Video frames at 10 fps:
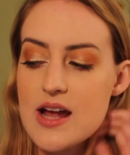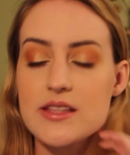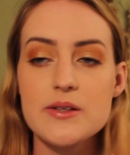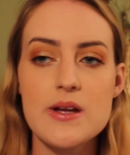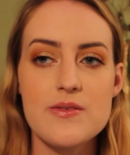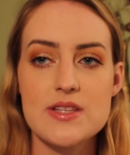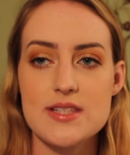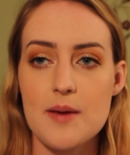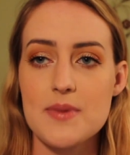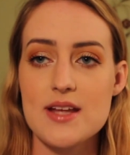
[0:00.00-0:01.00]
And there were even
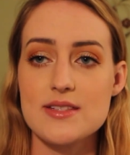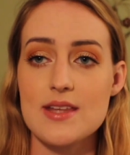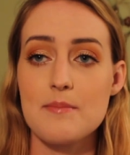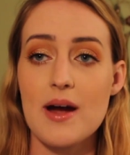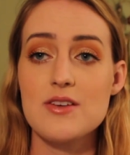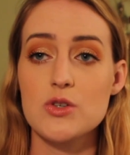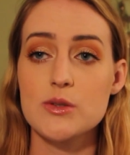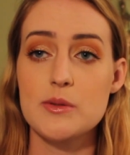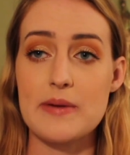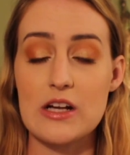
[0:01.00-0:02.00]
some nights that my
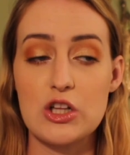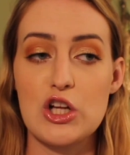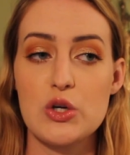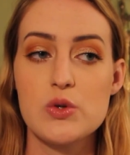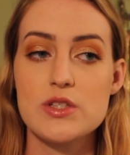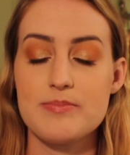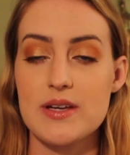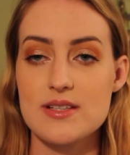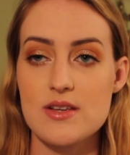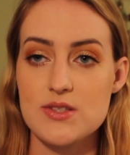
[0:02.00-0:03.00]
door would be closed
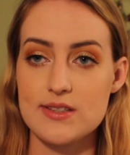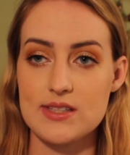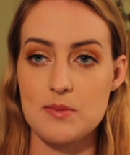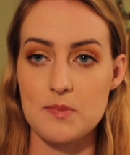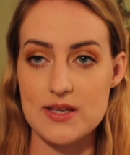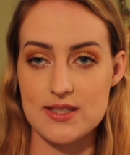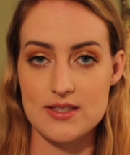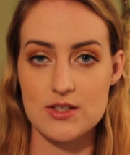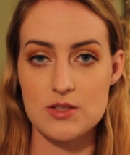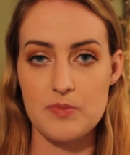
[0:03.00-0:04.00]
because I used to sleep in my
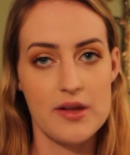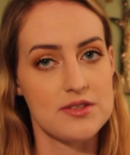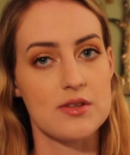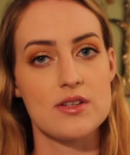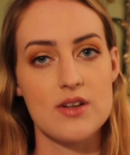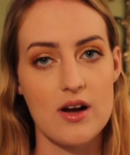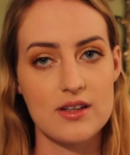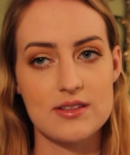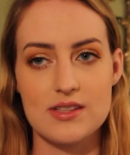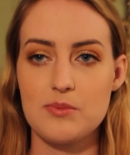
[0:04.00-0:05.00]
sister's bed so the
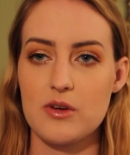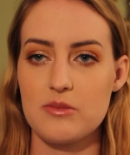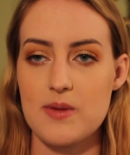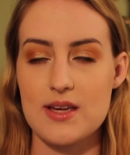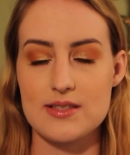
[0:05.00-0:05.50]
dog could sleep with me,